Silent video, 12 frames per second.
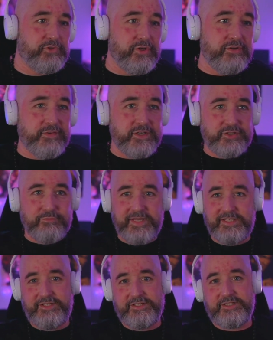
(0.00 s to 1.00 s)
Universal
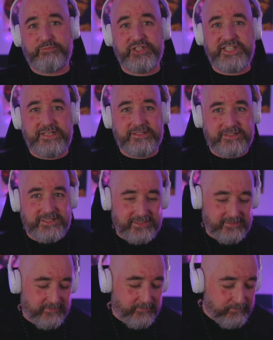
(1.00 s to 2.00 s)
Pictures
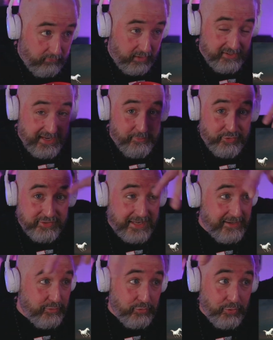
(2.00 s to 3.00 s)
presents. Now we've got
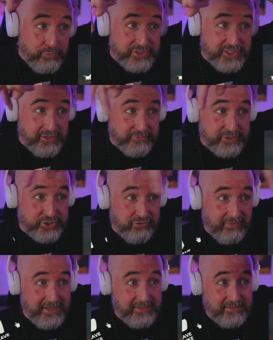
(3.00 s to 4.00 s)
that little horsey on the
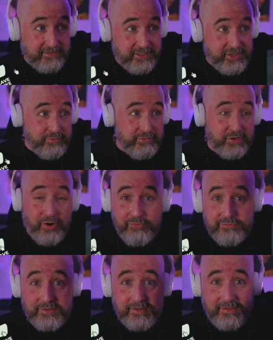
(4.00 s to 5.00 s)
screen, the
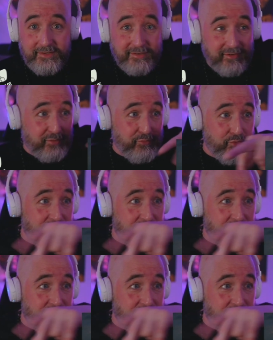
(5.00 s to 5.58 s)
unicorn, like